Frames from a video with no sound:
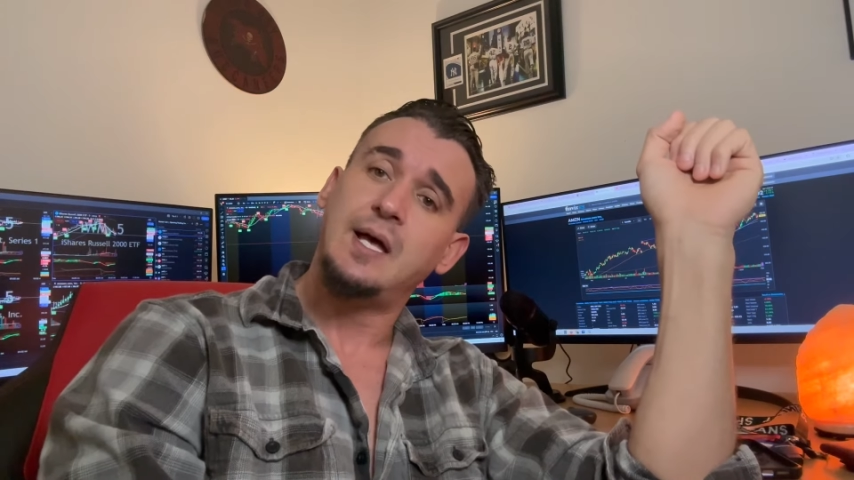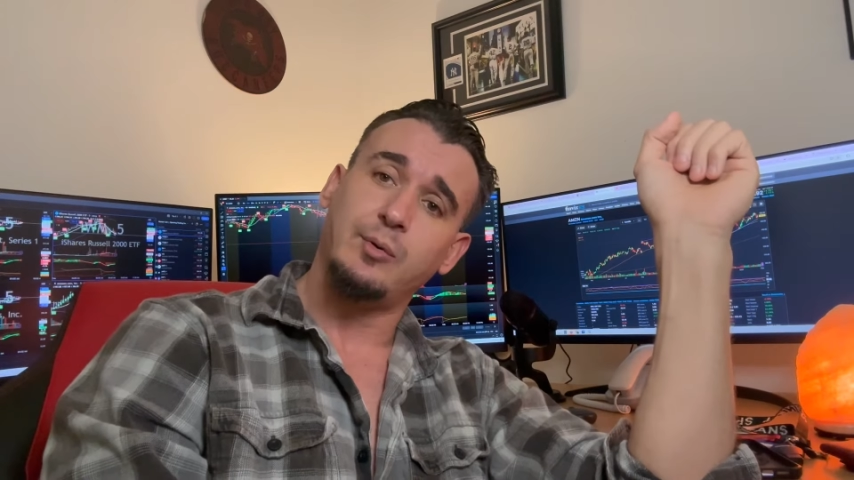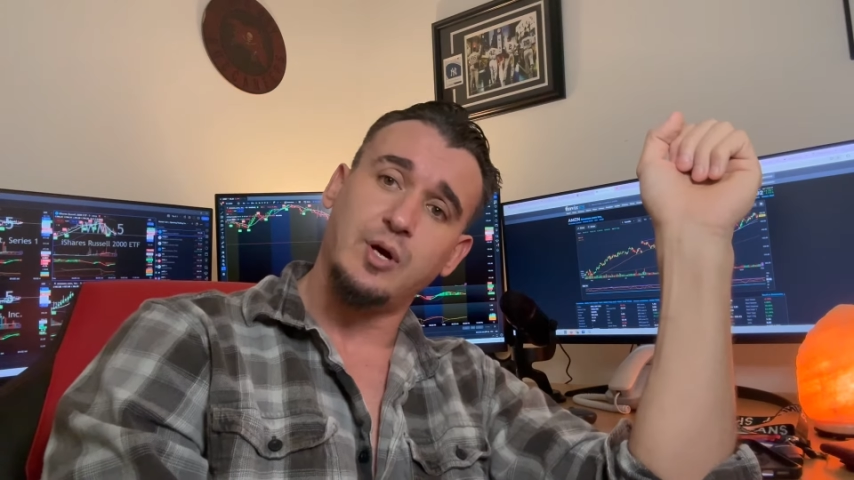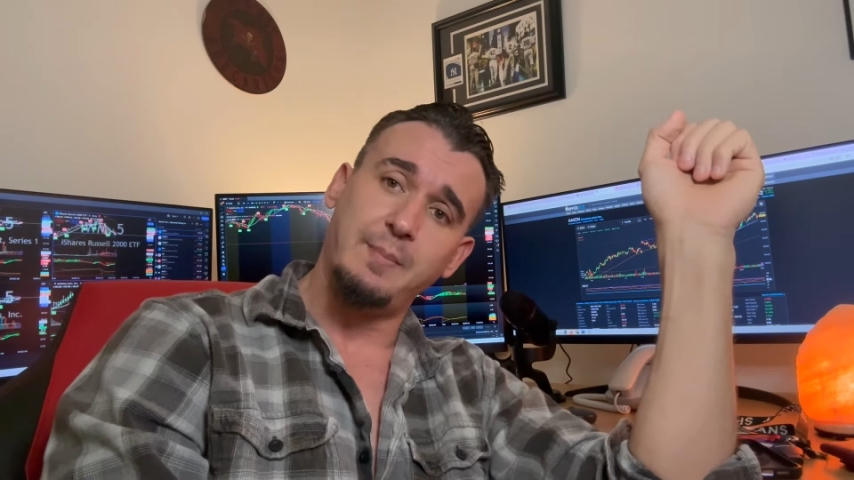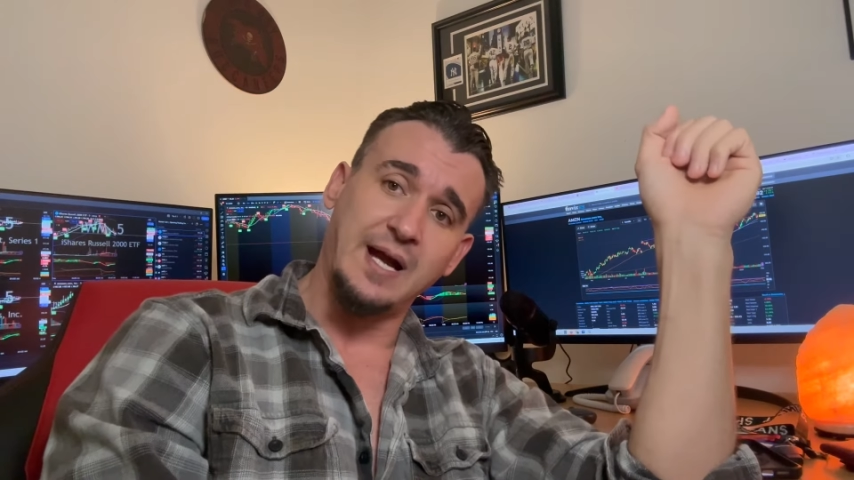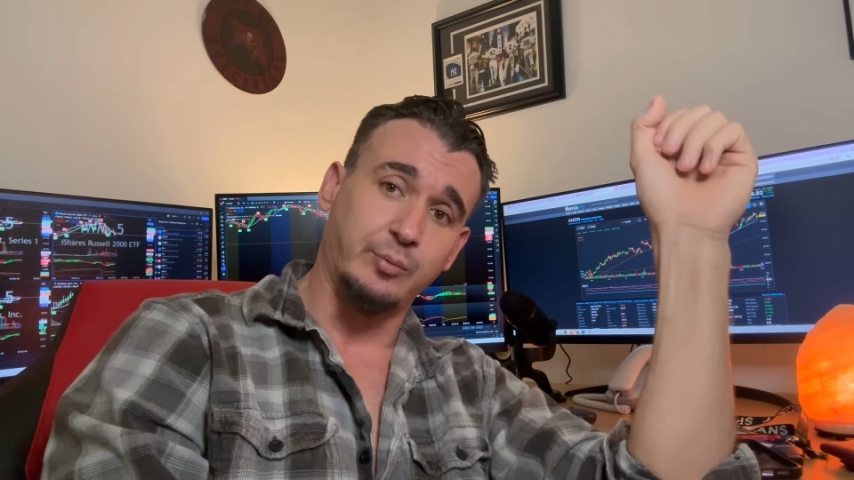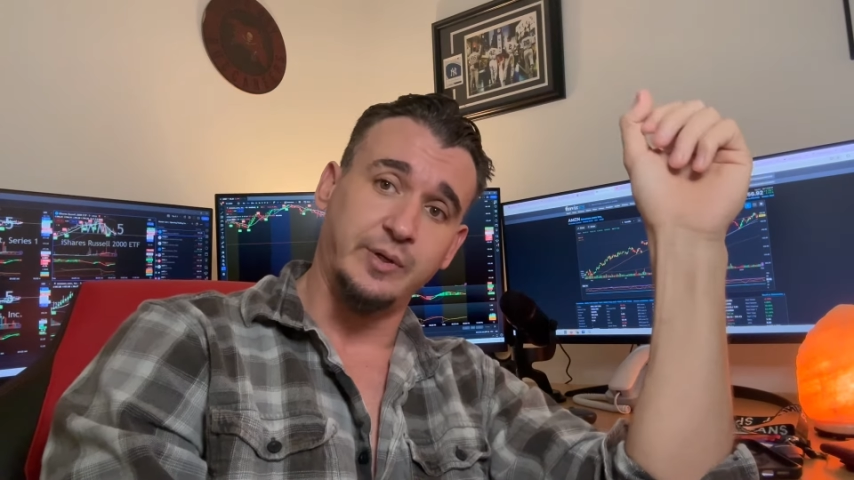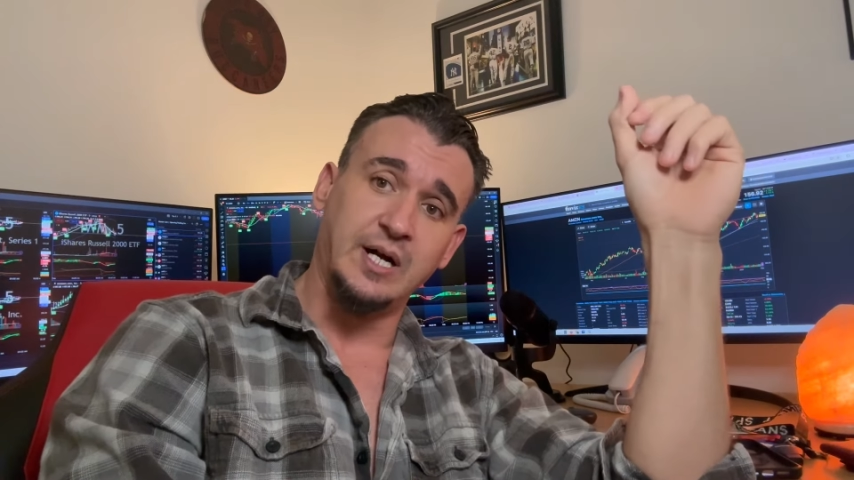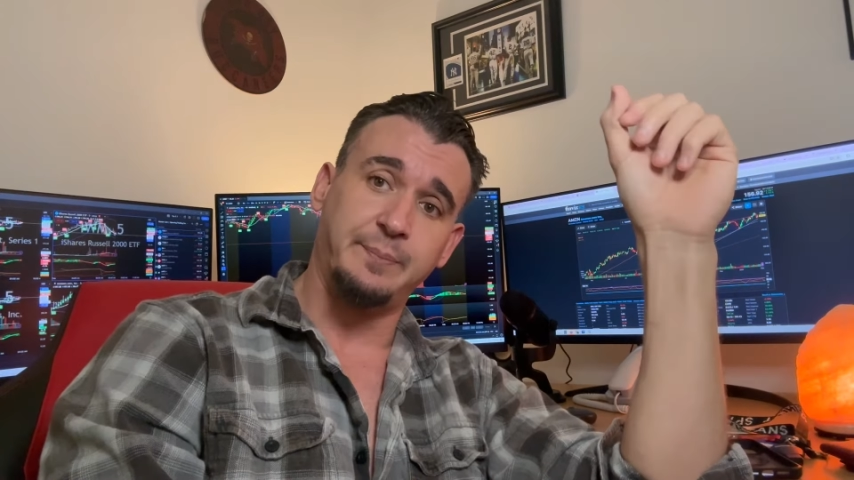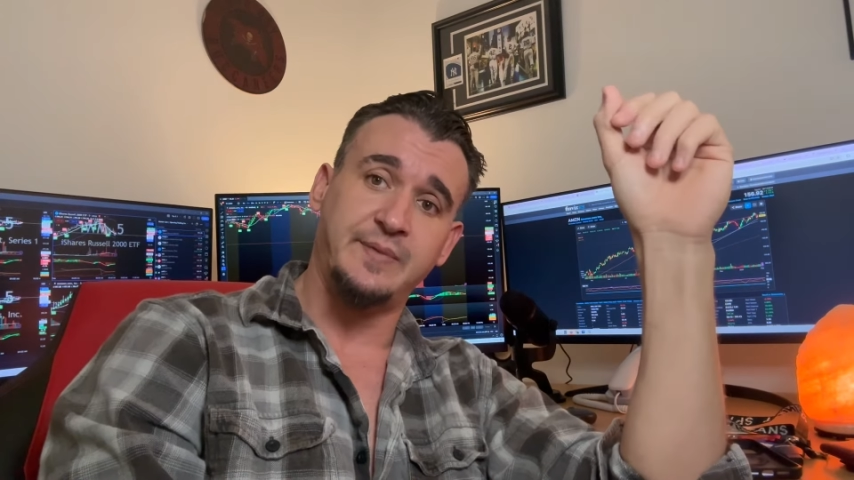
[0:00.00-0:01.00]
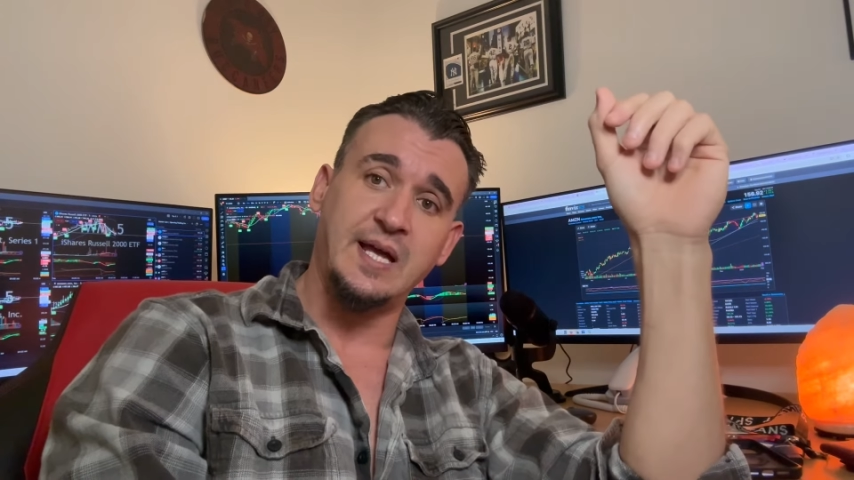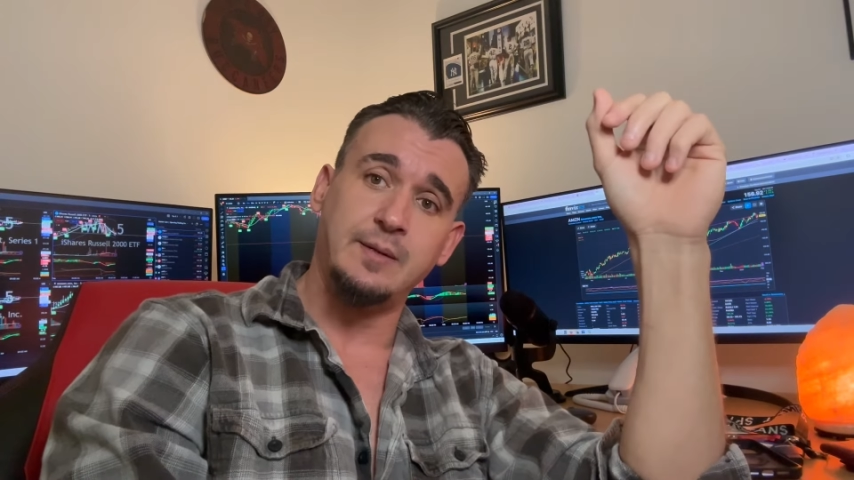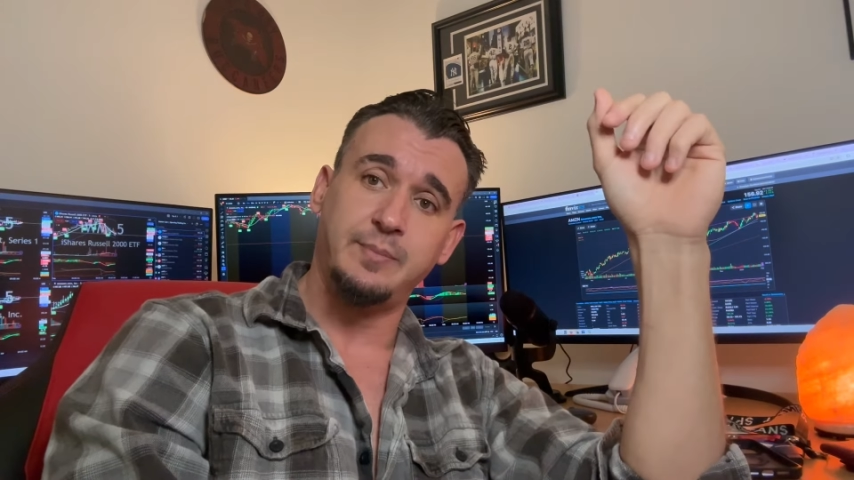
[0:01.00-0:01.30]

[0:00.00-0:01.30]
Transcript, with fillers: I'll come back with an update